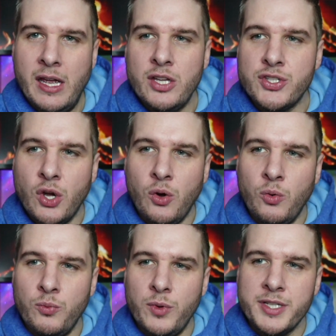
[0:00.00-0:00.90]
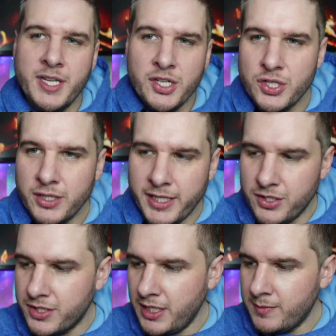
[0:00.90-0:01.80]
So essentially, it
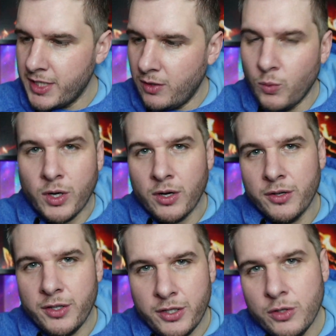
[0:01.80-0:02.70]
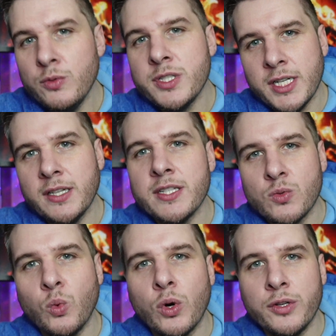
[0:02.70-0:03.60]
just seems like we're using this
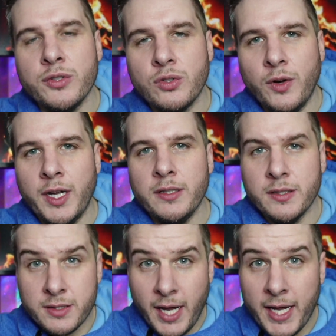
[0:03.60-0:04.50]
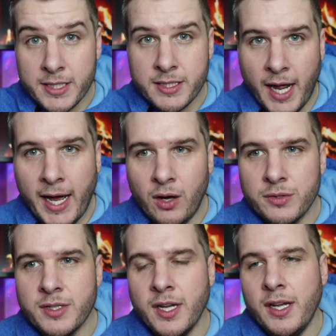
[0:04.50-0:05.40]
war in Ukraine to test
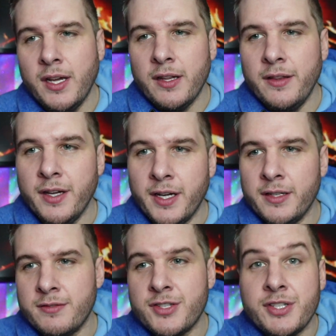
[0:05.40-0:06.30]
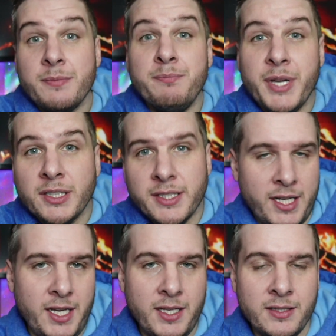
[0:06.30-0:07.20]
out the
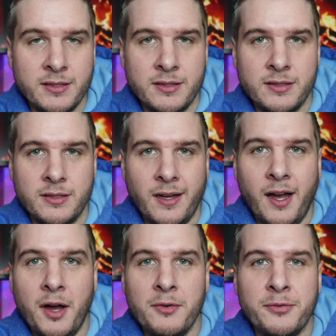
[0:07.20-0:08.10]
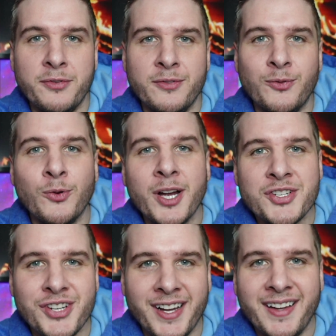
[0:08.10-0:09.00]
stability of
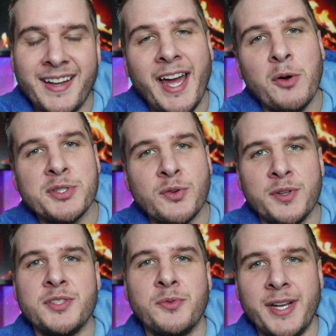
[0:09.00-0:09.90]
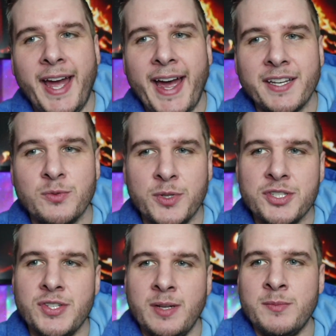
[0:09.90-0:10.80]
Russia and how it's going to react, which
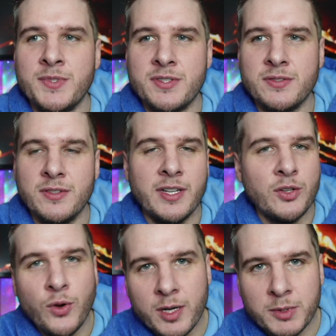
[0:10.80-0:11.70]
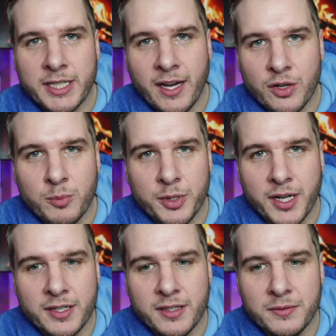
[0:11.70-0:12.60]
seems incredibly
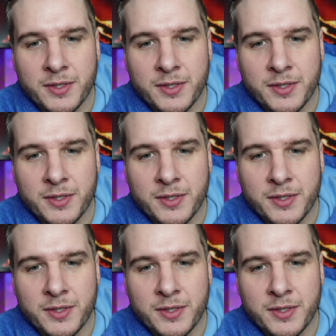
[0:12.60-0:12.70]
counterproductive.